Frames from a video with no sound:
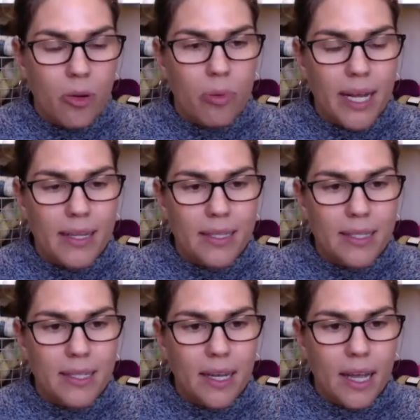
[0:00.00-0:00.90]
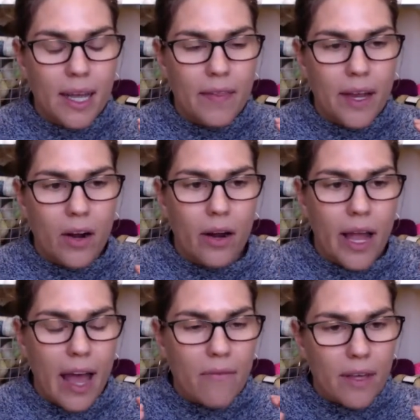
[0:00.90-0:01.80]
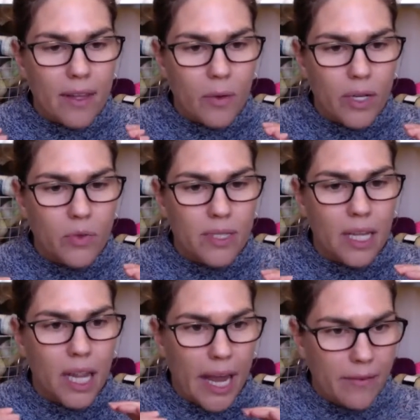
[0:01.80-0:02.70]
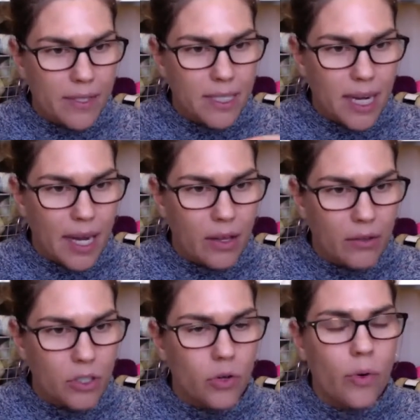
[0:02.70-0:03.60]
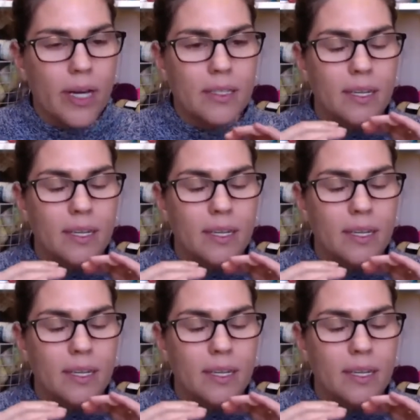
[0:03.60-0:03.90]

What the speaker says: but everything that we do is a lifestyle choice